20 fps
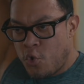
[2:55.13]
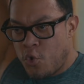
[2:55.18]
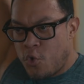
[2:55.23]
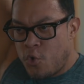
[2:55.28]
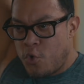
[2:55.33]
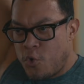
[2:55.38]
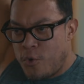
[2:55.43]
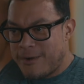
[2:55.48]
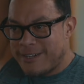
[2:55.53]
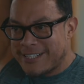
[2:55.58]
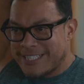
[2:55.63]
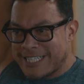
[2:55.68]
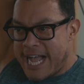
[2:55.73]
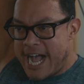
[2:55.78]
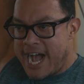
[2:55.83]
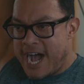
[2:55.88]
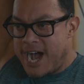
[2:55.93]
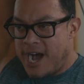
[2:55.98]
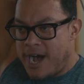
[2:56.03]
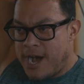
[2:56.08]
I
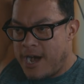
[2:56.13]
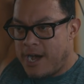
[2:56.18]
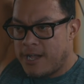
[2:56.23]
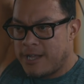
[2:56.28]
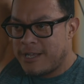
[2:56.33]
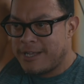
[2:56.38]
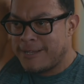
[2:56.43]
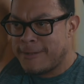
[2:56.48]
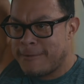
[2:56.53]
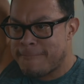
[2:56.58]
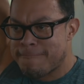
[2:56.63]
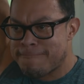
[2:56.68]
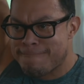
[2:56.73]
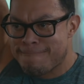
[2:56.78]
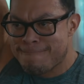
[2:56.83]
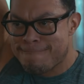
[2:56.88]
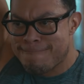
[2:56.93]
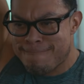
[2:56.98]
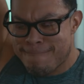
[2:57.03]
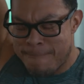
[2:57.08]
always see the
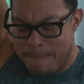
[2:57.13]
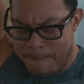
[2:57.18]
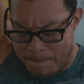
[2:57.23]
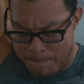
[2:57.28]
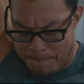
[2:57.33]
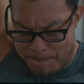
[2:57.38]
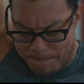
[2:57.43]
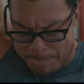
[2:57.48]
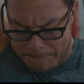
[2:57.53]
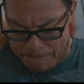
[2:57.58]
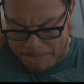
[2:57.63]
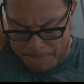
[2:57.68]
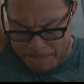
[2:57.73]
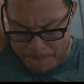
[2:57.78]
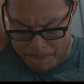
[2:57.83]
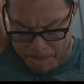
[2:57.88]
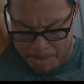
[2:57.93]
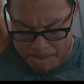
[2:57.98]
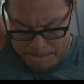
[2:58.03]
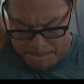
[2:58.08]
twisted games
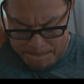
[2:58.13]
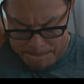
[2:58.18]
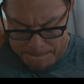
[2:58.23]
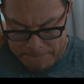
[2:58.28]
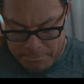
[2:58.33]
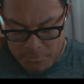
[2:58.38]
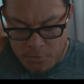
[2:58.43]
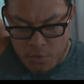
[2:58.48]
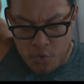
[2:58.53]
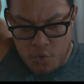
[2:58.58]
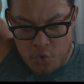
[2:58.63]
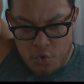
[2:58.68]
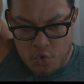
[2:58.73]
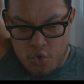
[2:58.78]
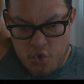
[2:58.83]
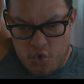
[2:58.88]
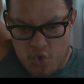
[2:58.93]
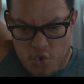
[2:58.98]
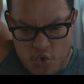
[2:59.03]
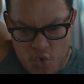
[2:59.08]
you
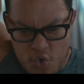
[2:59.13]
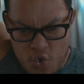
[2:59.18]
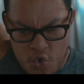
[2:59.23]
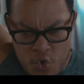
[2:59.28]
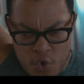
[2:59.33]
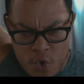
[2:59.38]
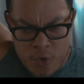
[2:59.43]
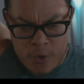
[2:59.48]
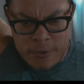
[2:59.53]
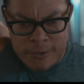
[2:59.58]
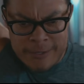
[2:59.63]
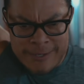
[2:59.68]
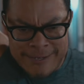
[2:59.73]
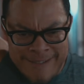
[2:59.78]
play. You